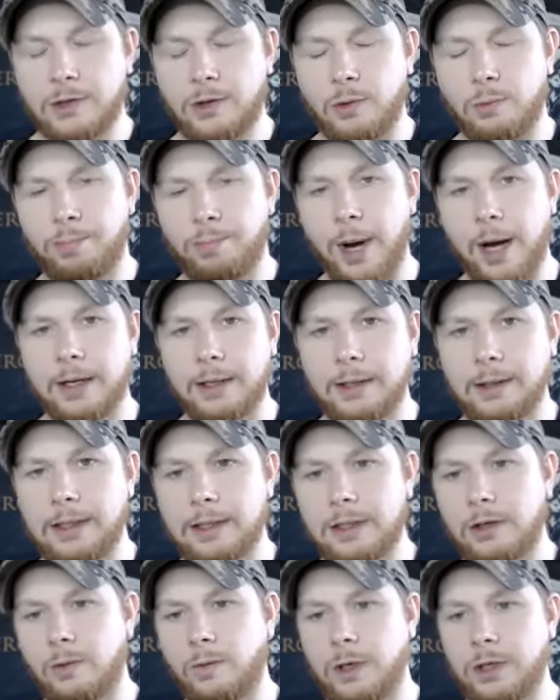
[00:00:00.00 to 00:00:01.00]
So bucket
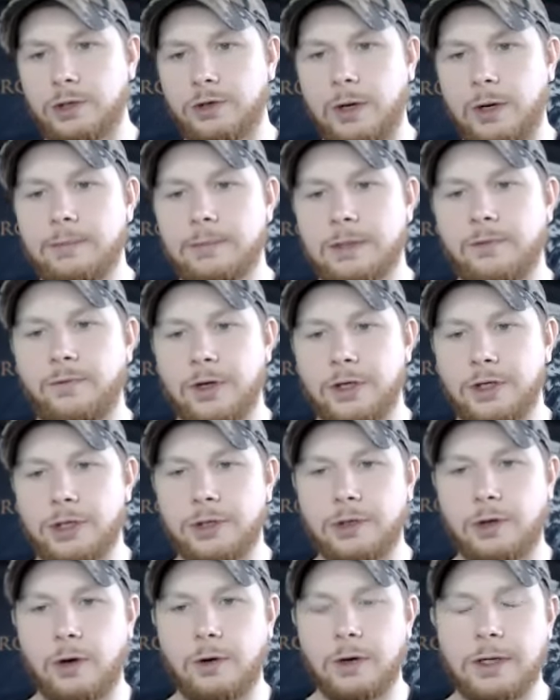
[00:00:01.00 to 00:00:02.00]
lists are where dreams and
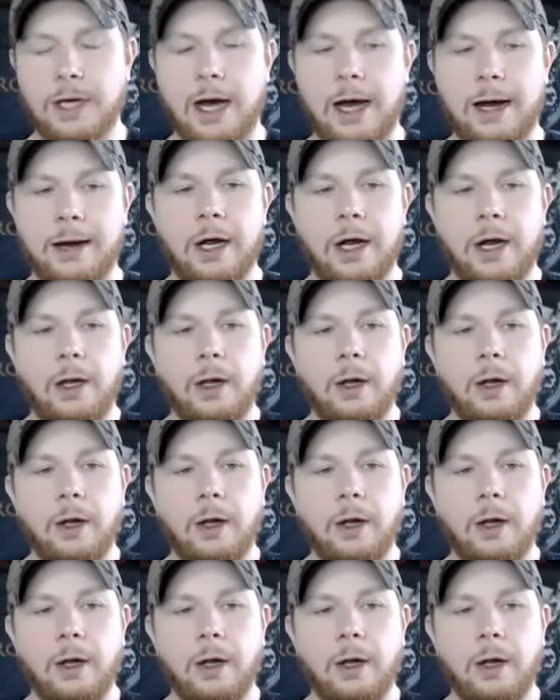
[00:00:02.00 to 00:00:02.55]
visions go to die.